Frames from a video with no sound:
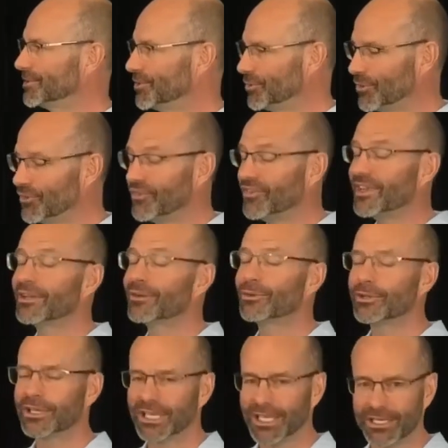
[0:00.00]
to
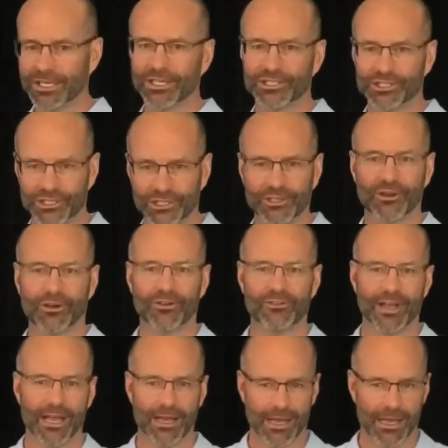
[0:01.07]
reveal the condition of
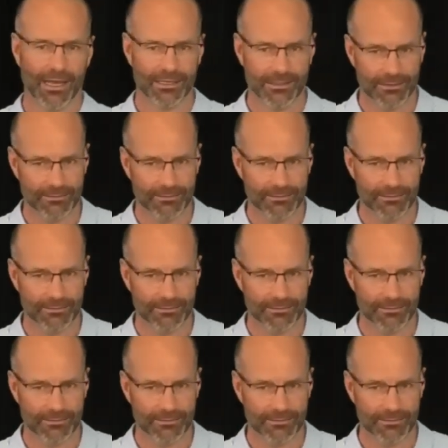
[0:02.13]
our heart.